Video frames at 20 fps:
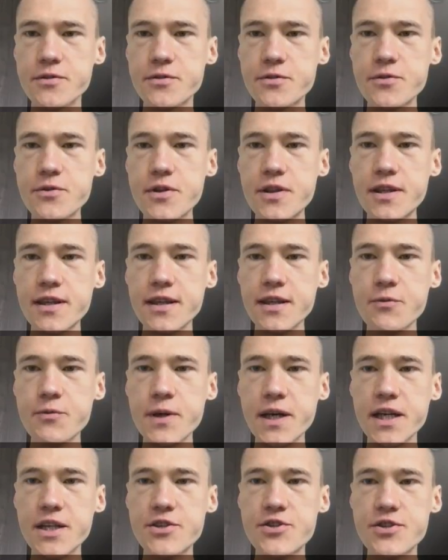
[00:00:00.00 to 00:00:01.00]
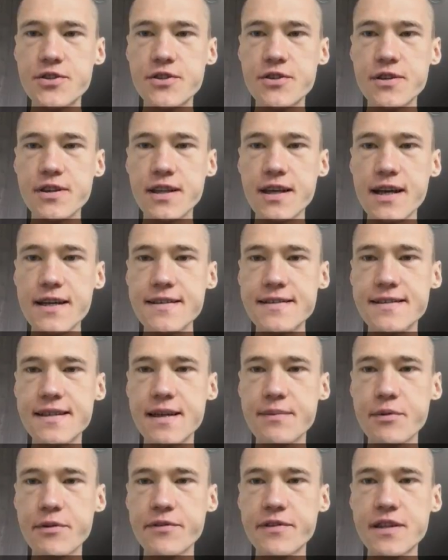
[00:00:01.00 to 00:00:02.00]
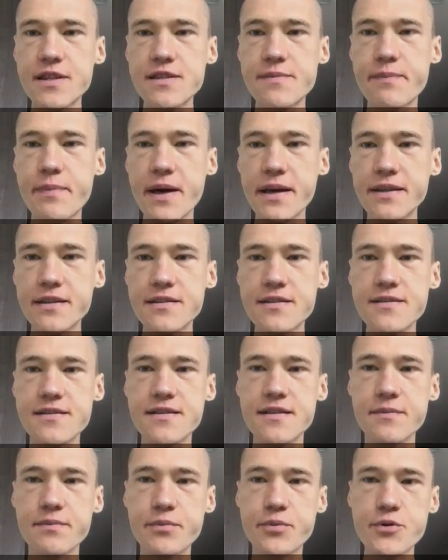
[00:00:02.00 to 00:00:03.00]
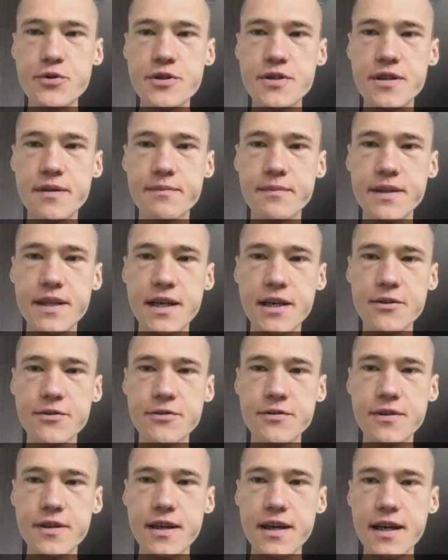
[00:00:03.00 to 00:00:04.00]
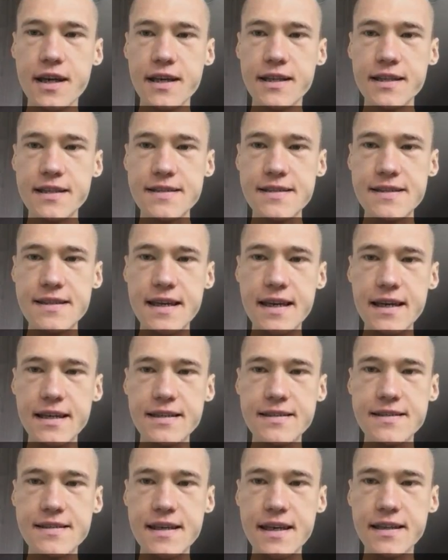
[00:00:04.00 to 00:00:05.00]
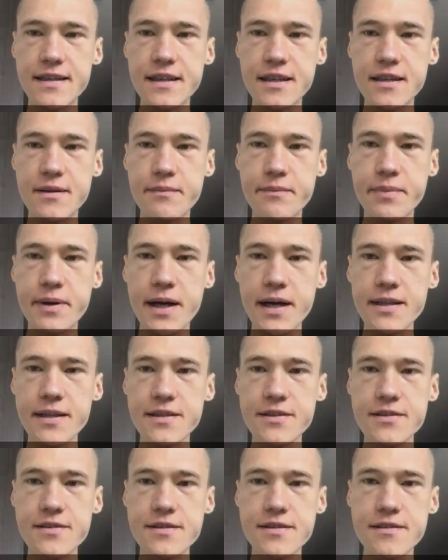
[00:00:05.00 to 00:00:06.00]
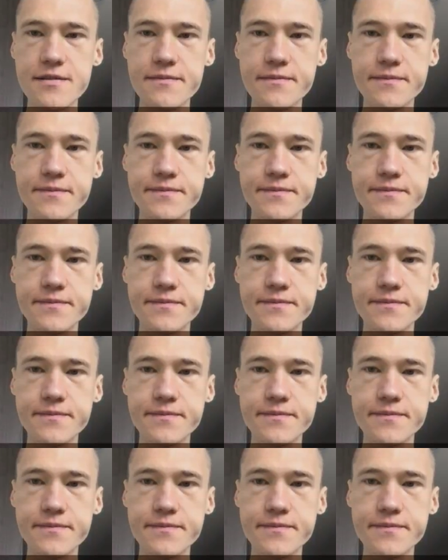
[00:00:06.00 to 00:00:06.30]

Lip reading: Do you think we can generalize some of these patterns and push them down the stack, say the compilers?